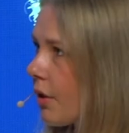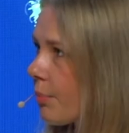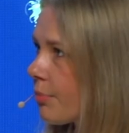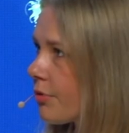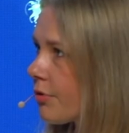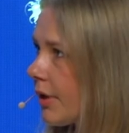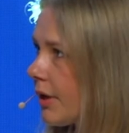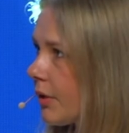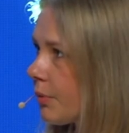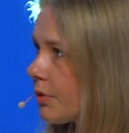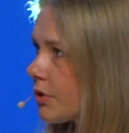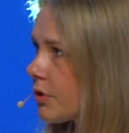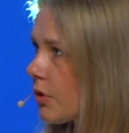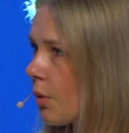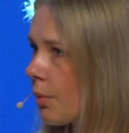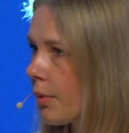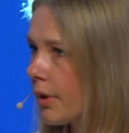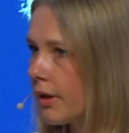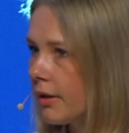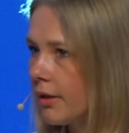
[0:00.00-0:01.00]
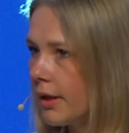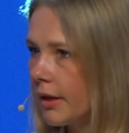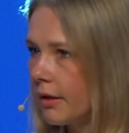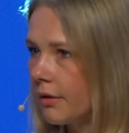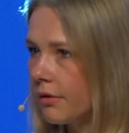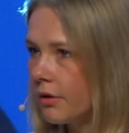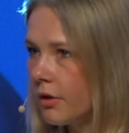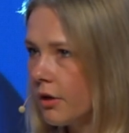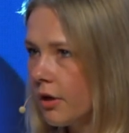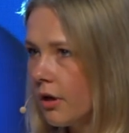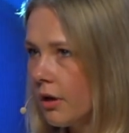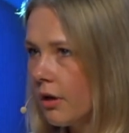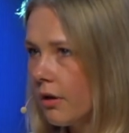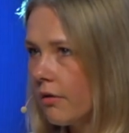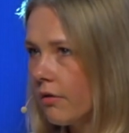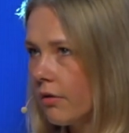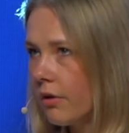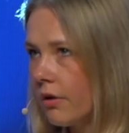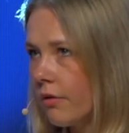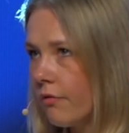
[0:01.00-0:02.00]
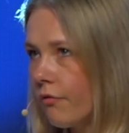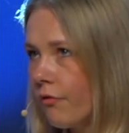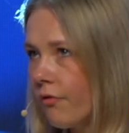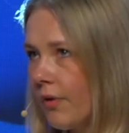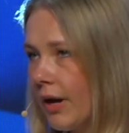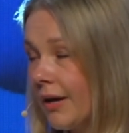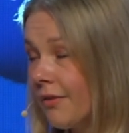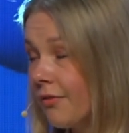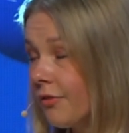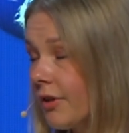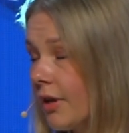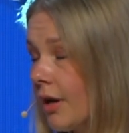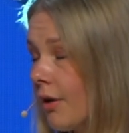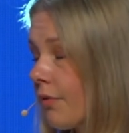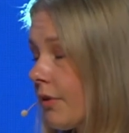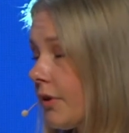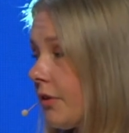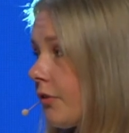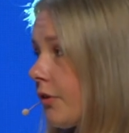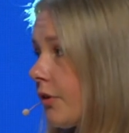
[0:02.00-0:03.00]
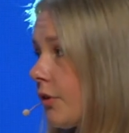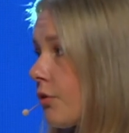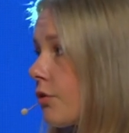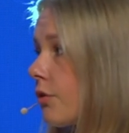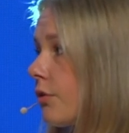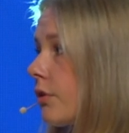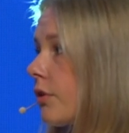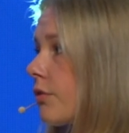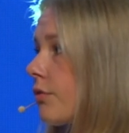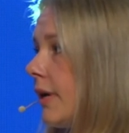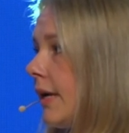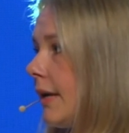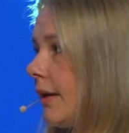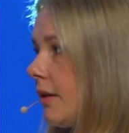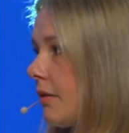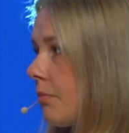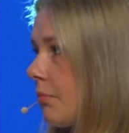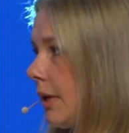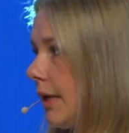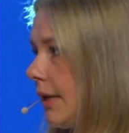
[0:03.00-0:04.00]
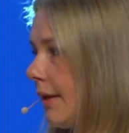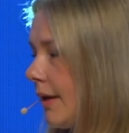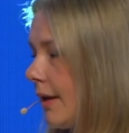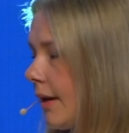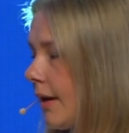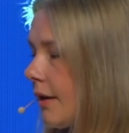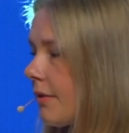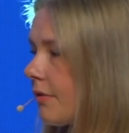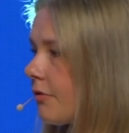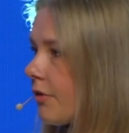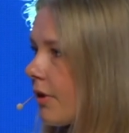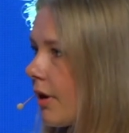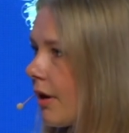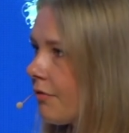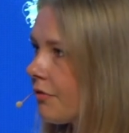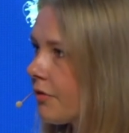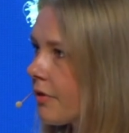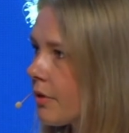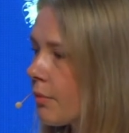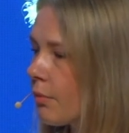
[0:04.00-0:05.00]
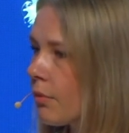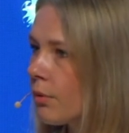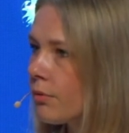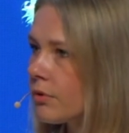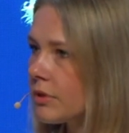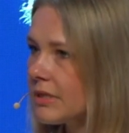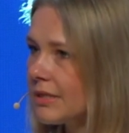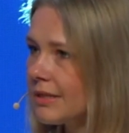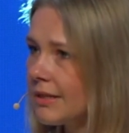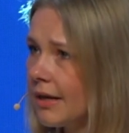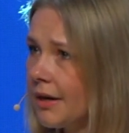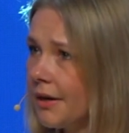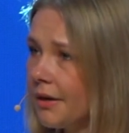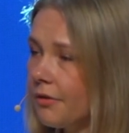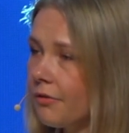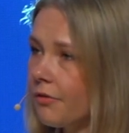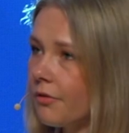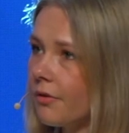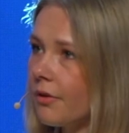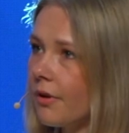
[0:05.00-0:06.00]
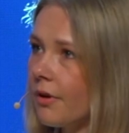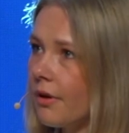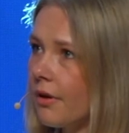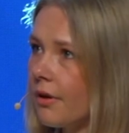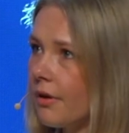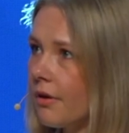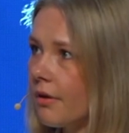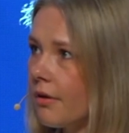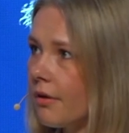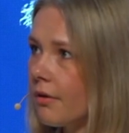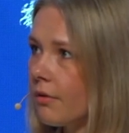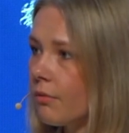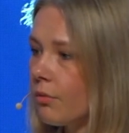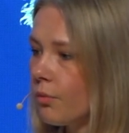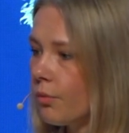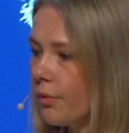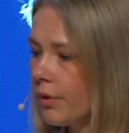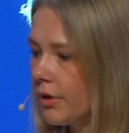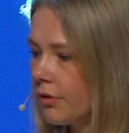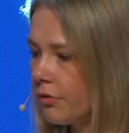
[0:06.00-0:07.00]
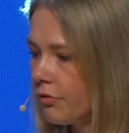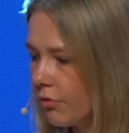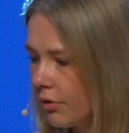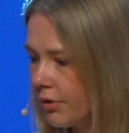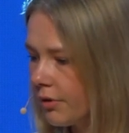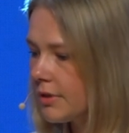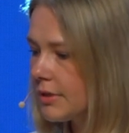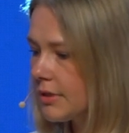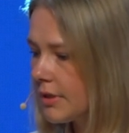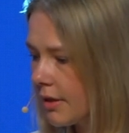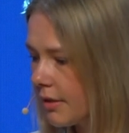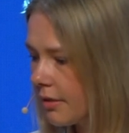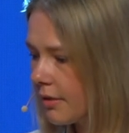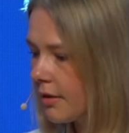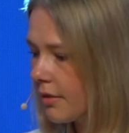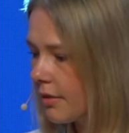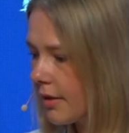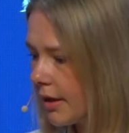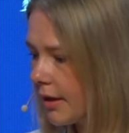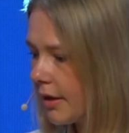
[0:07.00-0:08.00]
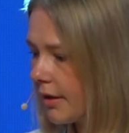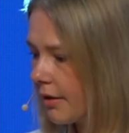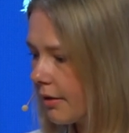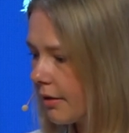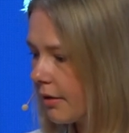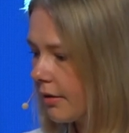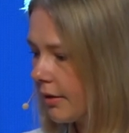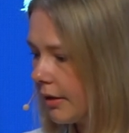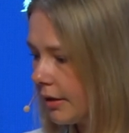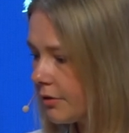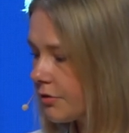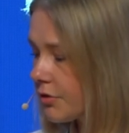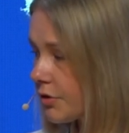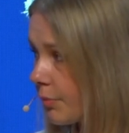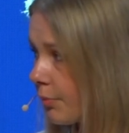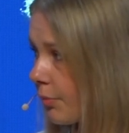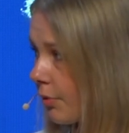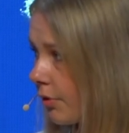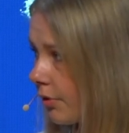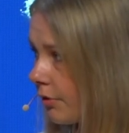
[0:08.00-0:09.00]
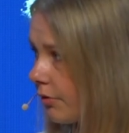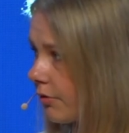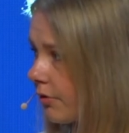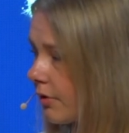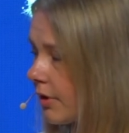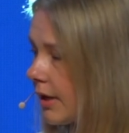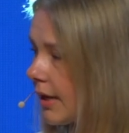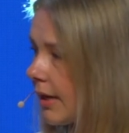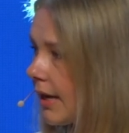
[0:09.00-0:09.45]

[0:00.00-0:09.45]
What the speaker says: operate with over 5,000 Ukrainian media. And after the war started, we do understand that they need support.